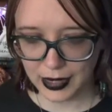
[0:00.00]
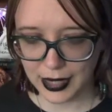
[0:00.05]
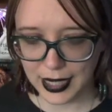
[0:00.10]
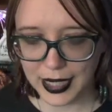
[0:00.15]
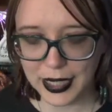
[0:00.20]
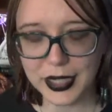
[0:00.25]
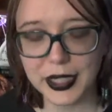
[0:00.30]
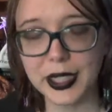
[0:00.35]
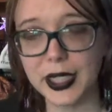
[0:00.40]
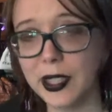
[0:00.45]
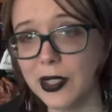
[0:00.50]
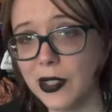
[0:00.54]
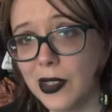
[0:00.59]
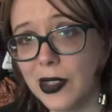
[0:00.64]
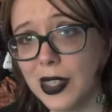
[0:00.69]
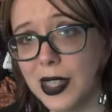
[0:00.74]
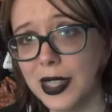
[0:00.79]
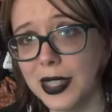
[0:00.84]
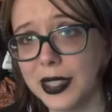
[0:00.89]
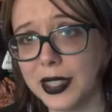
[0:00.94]
Consider
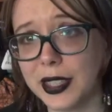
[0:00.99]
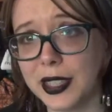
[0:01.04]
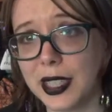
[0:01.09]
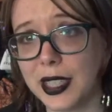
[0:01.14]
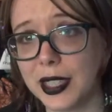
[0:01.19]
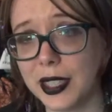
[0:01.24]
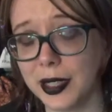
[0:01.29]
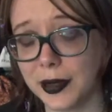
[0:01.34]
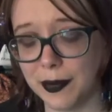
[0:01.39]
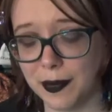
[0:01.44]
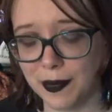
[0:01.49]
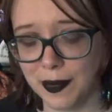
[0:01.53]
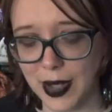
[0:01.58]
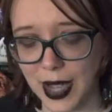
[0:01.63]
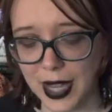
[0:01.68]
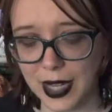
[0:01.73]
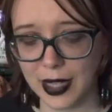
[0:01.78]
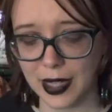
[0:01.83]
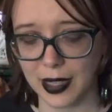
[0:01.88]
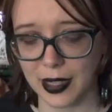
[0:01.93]
this
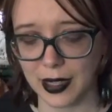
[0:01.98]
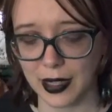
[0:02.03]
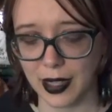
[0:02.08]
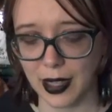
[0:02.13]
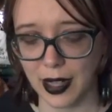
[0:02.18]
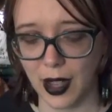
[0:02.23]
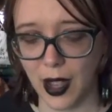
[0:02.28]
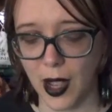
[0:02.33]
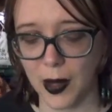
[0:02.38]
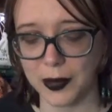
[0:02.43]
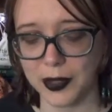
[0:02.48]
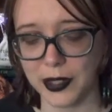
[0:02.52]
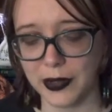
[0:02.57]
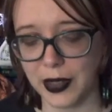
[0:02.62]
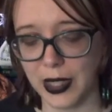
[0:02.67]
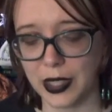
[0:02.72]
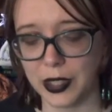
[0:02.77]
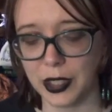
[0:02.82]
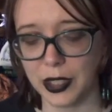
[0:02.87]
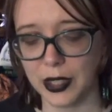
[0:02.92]
dismaying
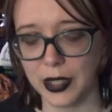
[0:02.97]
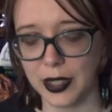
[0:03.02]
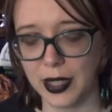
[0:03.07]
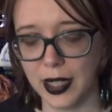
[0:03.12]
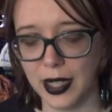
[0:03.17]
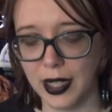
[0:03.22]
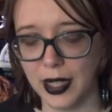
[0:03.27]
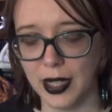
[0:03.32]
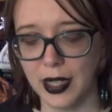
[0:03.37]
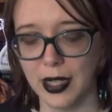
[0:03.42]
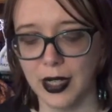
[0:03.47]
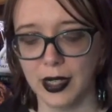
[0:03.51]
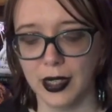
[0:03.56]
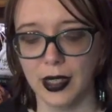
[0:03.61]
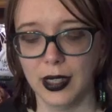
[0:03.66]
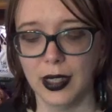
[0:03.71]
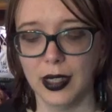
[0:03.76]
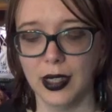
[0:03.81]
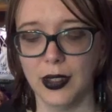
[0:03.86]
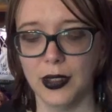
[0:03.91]
observation.
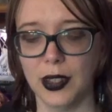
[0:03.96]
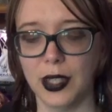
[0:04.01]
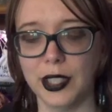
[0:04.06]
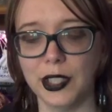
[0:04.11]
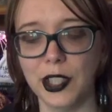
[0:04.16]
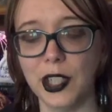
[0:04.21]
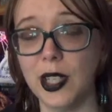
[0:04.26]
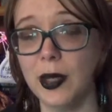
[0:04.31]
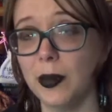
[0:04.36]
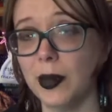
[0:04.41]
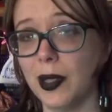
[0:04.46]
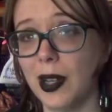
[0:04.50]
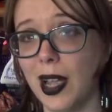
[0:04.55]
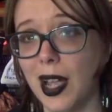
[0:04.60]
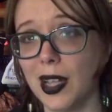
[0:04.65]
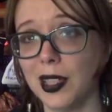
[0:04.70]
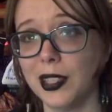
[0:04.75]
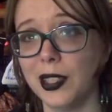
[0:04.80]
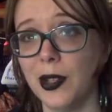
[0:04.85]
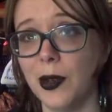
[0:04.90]
This chamber
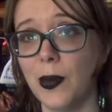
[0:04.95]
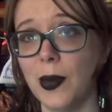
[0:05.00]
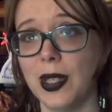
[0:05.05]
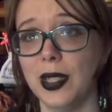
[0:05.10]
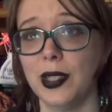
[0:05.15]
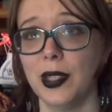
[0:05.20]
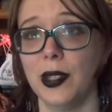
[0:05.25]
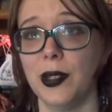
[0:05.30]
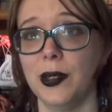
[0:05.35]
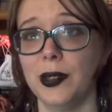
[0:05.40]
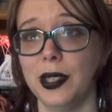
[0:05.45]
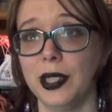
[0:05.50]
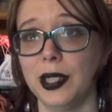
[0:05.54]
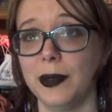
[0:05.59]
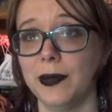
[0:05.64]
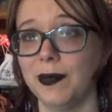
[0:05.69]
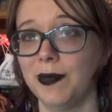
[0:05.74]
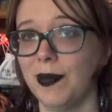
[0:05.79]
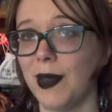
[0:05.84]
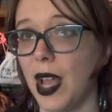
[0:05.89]
has no
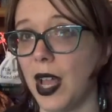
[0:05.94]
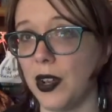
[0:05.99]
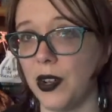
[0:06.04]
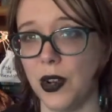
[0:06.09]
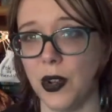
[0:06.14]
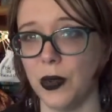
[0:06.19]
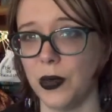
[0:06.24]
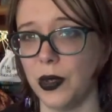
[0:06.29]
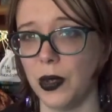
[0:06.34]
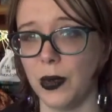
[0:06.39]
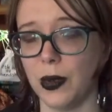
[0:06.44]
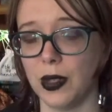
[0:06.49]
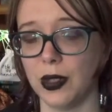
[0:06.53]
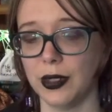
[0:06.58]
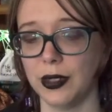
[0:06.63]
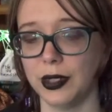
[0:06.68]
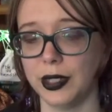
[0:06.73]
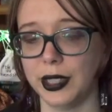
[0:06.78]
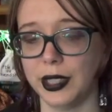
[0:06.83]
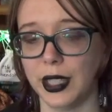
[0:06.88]
windows and no
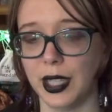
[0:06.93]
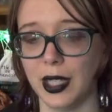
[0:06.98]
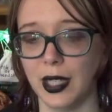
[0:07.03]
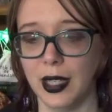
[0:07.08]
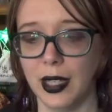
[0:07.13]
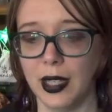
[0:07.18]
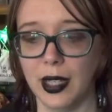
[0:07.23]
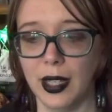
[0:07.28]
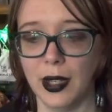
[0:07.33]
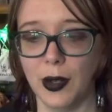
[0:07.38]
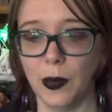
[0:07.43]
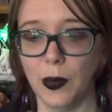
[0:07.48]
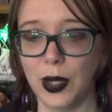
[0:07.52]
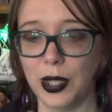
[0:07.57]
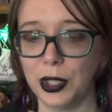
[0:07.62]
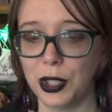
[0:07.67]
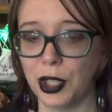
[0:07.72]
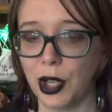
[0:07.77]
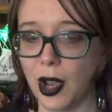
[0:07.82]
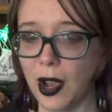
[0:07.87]
doors,
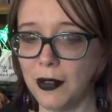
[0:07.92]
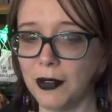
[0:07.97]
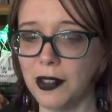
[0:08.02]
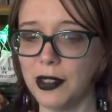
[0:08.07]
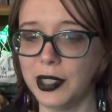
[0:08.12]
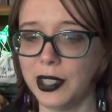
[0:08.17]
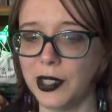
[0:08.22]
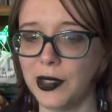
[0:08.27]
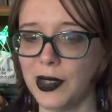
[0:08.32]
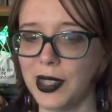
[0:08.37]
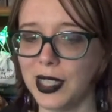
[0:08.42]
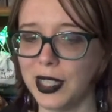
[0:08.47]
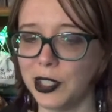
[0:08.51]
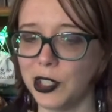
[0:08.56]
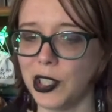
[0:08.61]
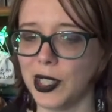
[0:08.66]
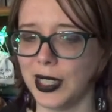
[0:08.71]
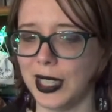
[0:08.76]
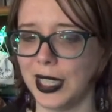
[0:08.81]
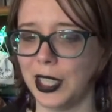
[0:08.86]
which offers you this
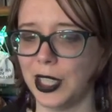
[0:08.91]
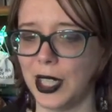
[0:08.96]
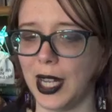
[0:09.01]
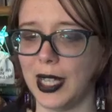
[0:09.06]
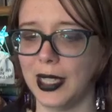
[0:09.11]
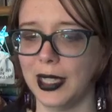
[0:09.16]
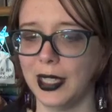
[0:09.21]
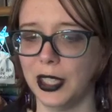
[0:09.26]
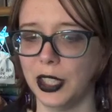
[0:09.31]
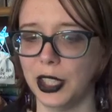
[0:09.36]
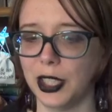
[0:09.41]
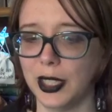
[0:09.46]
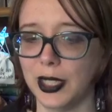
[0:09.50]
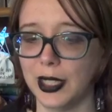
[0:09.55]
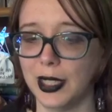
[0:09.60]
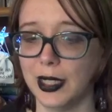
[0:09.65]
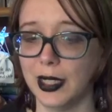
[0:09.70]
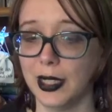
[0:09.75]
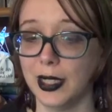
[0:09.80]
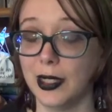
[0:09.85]
chilling challenge
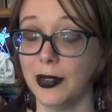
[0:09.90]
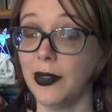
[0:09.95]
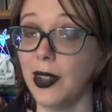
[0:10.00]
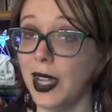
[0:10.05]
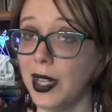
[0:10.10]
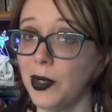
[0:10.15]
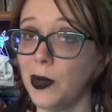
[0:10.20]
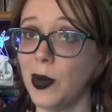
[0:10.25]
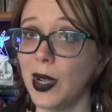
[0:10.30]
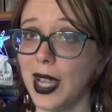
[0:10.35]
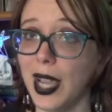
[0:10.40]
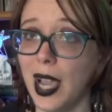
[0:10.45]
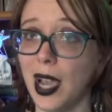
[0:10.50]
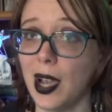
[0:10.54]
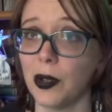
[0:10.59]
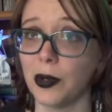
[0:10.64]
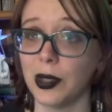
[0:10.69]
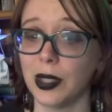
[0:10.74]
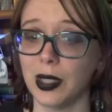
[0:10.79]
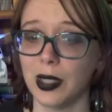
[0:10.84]
to find a way
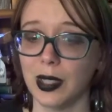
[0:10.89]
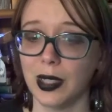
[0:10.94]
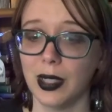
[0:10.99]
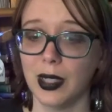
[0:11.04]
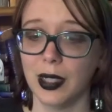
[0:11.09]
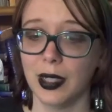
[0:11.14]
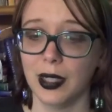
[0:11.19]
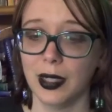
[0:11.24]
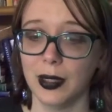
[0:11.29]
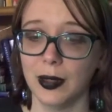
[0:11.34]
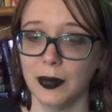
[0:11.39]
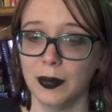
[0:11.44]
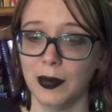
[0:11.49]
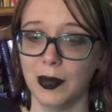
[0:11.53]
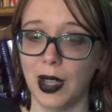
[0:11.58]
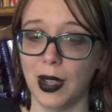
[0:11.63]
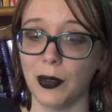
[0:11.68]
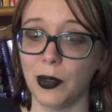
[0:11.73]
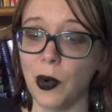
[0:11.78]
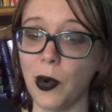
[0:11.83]
out.
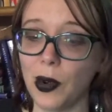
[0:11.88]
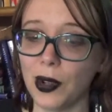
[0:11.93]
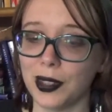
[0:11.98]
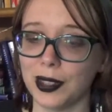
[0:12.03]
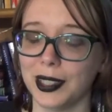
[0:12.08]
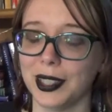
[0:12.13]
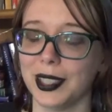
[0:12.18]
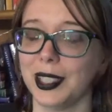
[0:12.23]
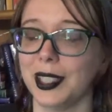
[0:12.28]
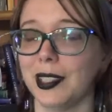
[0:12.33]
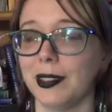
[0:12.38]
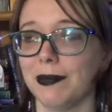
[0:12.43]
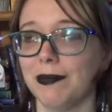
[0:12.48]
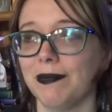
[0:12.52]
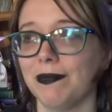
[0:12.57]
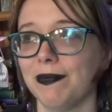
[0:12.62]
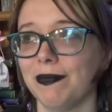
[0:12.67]
Of course,